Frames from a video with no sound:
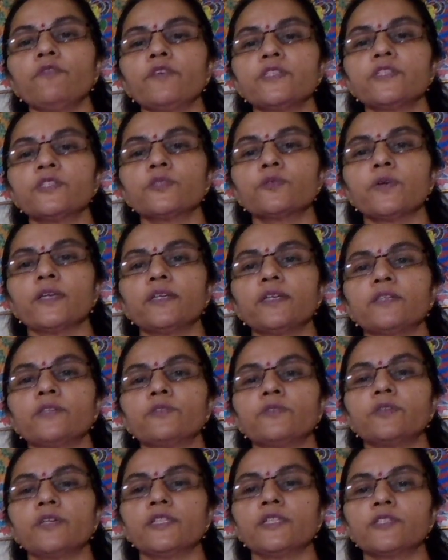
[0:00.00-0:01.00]
v square
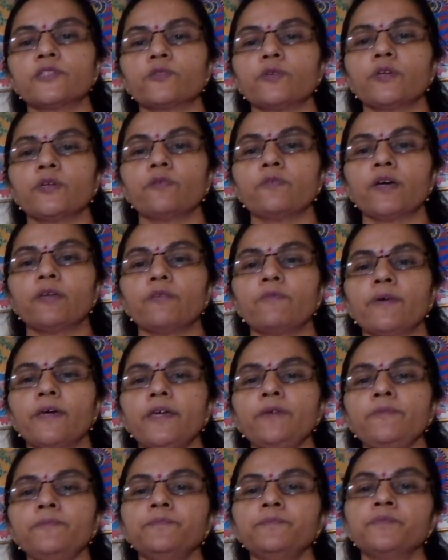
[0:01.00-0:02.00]
into del square y
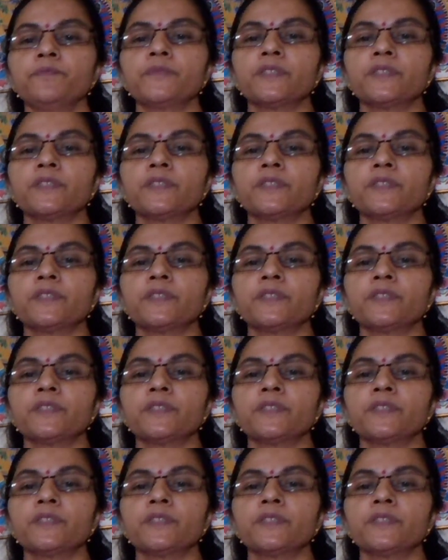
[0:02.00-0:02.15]
by